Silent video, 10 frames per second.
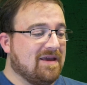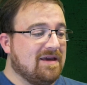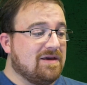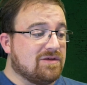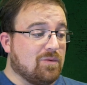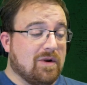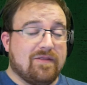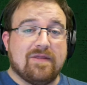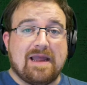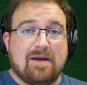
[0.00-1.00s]
So one of
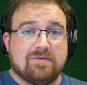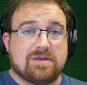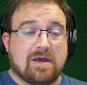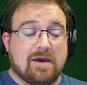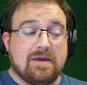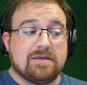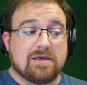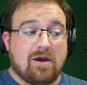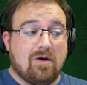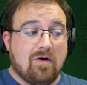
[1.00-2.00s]
the downsides
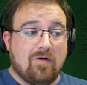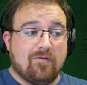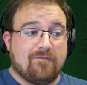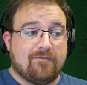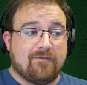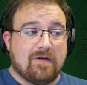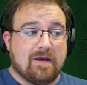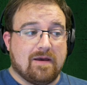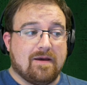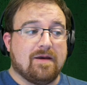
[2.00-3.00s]
of
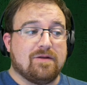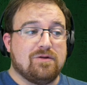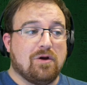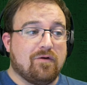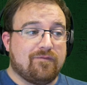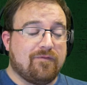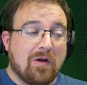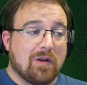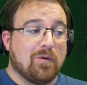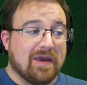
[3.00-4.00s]
not
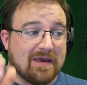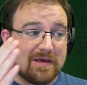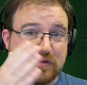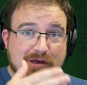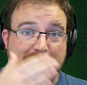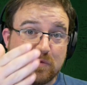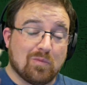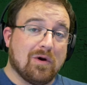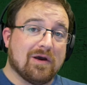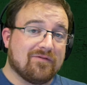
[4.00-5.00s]
following a certain
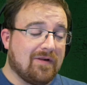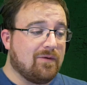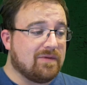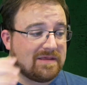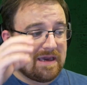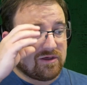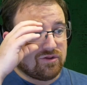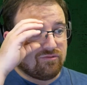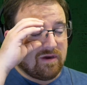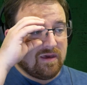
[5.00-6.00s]
workflow with
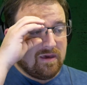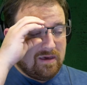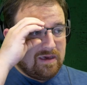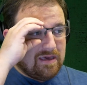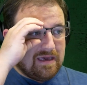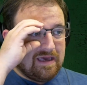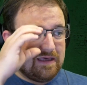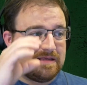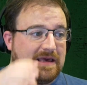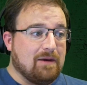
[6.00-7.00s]
texturing
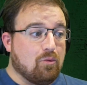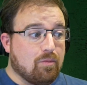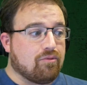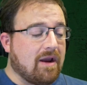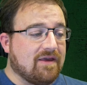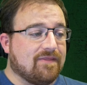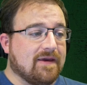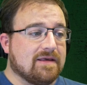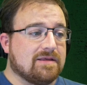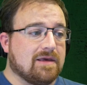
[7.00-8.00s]
is it will break
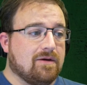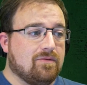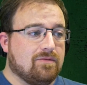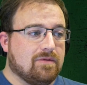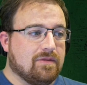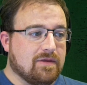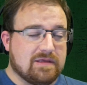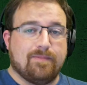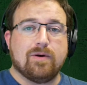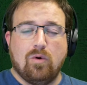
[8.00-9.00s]
things. So the
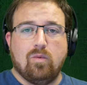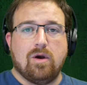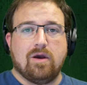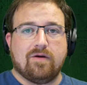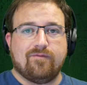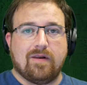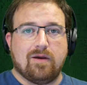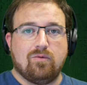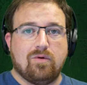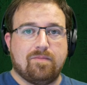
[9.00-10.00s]
typical
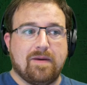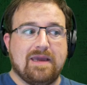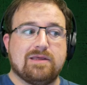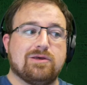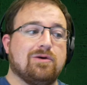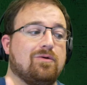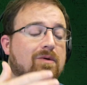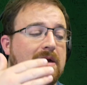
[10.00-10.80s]
workflow would be to